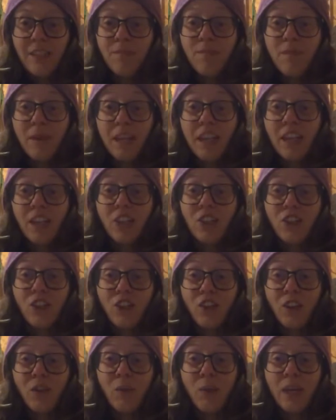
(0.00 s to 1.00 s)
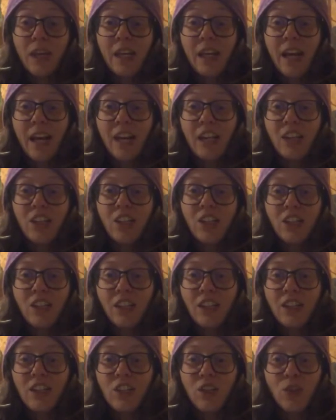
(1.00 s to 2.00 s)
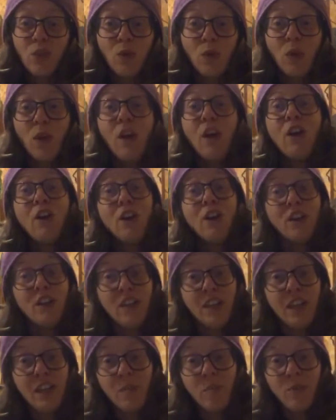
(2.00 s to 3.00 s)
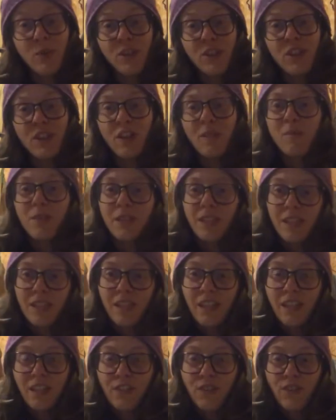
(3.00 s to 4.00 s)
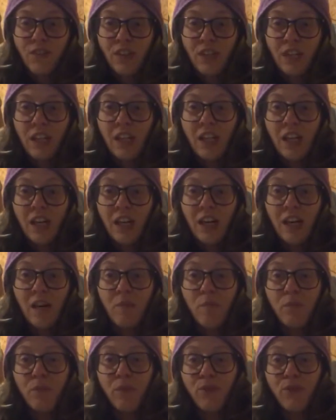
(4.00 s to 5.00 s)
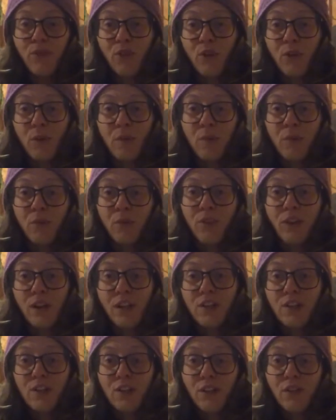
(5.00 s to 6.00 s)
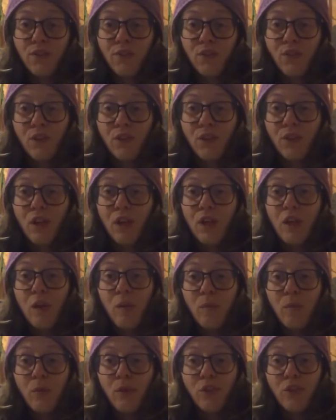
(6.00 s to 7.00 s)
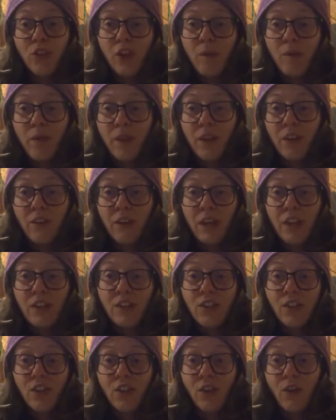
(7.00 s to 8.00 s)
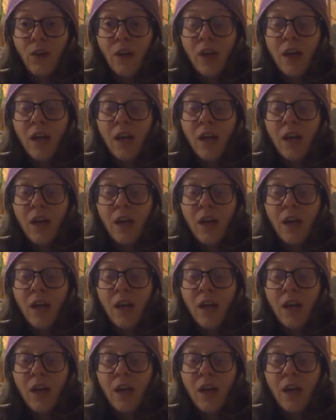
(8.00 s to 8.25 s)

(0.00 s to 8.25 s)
making sure that we can actually do knee push-ups successfully before we move on to the full push-up there, right? So